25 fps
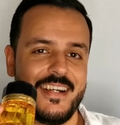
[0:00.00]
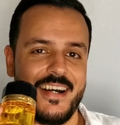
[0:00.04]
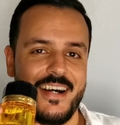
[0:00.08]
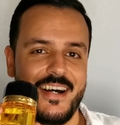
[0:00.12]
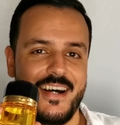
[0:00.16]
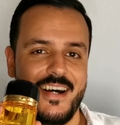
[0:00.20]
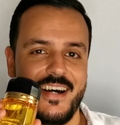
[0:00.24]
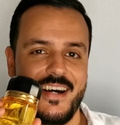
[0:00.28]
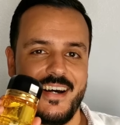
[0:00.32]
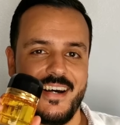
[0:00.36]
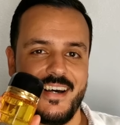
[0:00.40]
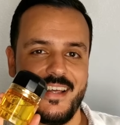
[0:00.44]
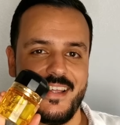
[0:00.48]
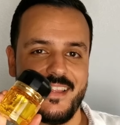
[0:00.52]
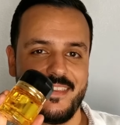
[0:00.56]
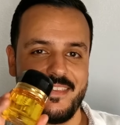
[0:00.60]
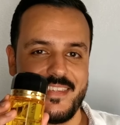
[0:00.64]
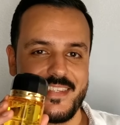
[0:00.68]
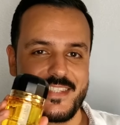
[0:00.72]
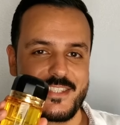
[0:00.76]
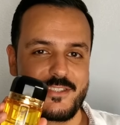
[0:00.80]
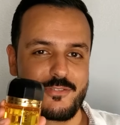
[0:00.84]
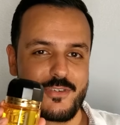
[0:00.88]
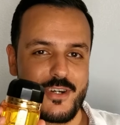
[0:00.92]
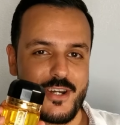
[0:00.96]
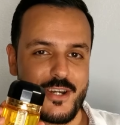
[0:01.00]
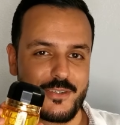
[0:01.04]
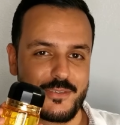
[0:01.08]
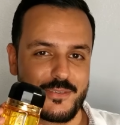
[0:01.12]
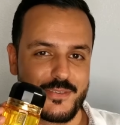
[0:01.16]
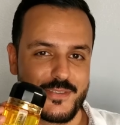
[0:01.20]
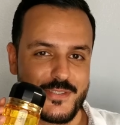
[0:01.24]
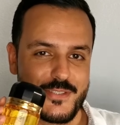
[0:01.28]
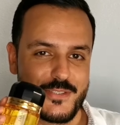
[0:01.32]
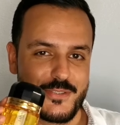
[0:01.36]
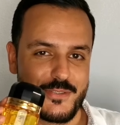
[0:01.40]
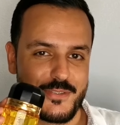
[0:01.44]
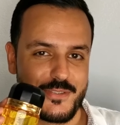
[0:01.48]
uh, this
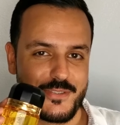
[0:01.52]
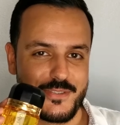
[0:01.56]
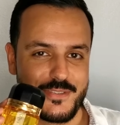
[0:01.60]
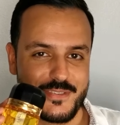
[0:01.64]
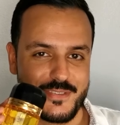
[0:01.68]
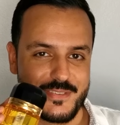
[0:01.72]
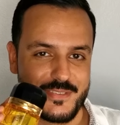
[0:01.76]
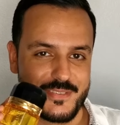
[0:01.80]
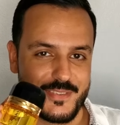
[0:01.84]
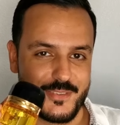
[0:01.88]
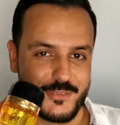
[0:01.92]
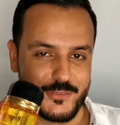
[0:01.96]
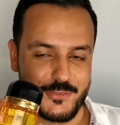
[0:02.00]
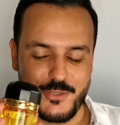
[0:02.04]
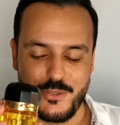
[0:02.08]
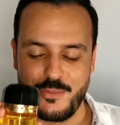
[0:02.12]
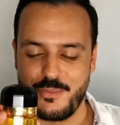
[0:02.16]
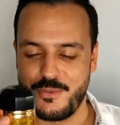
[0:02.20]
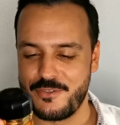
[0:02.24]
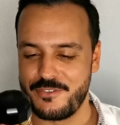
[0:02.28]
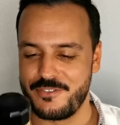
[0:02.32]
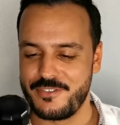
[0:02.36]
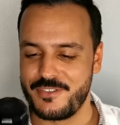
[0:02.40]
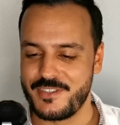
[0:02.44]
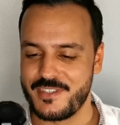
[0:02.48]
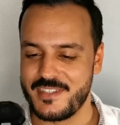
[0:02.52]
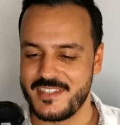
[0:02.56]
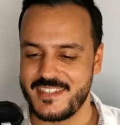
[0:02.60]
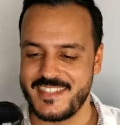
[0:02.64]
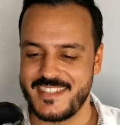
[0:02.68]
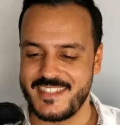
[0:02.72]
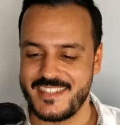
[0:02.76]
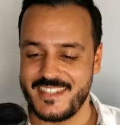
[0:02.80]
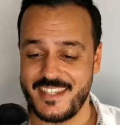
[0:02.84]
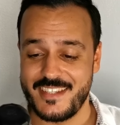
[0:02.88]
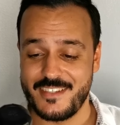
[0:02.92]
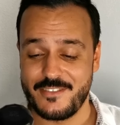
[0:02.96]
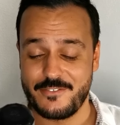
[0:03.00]
fragrance on October
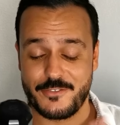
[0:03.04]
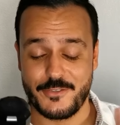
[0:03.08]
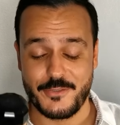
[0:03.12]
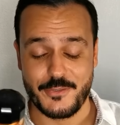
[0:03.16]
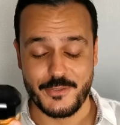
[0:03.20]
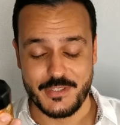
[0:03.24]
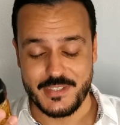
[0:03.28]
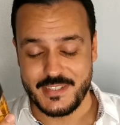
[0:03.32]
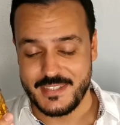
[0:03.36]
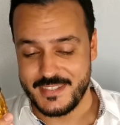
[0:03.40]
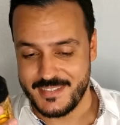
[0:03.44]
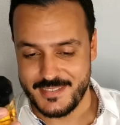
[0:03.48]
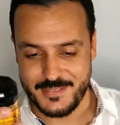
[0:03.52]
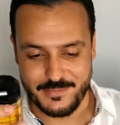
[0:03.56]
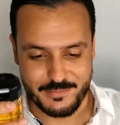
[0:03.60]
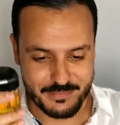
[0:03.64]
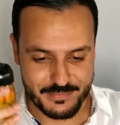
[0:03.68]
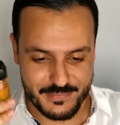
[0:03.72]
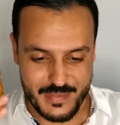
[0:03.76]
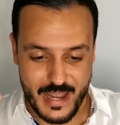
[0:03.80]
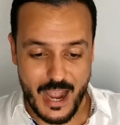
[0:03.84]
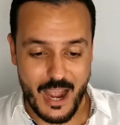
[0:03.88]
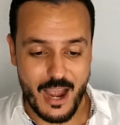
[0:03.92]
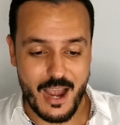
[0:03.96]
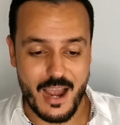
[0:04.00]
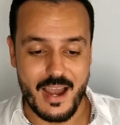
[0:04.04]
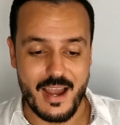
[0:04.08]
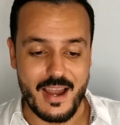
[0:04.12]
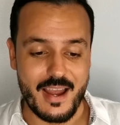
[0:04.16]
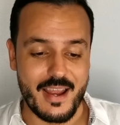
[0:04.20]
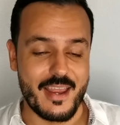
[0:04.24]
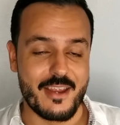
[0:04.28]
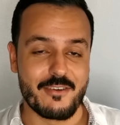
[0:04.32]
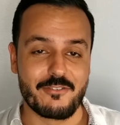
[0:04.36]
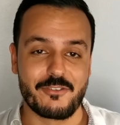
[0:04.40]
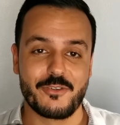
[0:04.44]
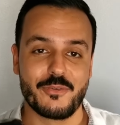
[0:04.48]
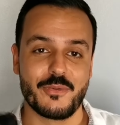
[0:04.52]
1st, and of course,
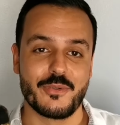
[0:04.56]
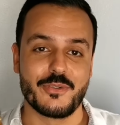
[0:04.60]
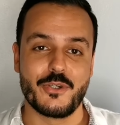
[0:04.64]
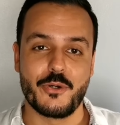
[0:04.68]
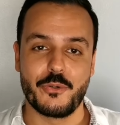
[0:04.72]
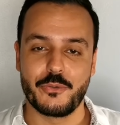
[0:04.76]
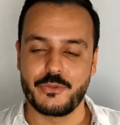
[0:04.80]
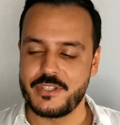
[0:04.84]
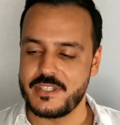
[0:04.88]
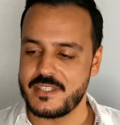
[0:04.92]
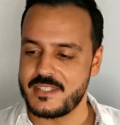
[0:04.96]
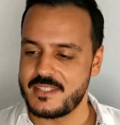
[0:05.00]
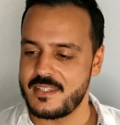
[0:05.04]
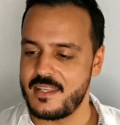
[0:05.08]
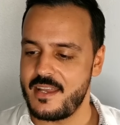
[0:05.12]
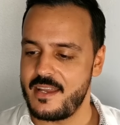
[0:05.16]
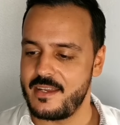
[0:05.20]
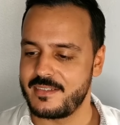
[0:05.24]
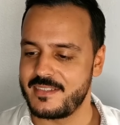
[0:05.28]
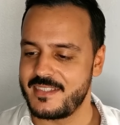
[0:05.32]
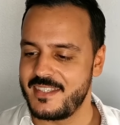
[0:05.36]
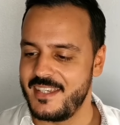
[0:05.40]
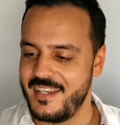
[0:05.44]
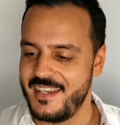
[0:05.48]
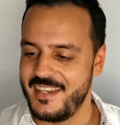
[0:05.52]
uh, everyone noticed that.